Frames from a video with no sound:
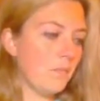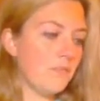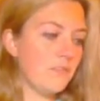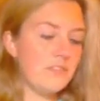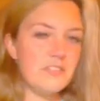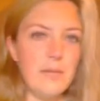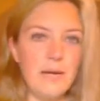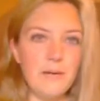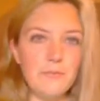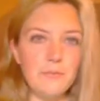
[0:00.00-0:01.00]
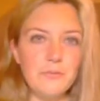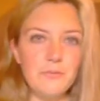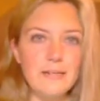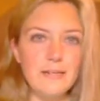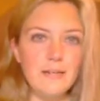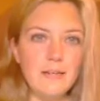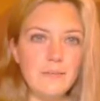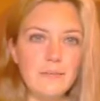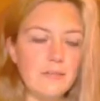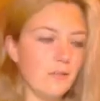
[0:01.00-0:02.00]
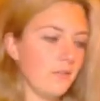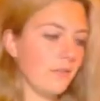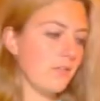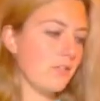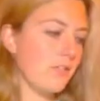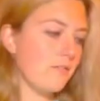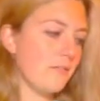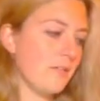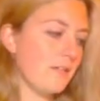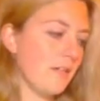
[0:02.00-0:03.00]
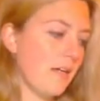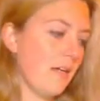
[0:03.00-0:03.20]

Just how everyone's ranking up and all their achievements.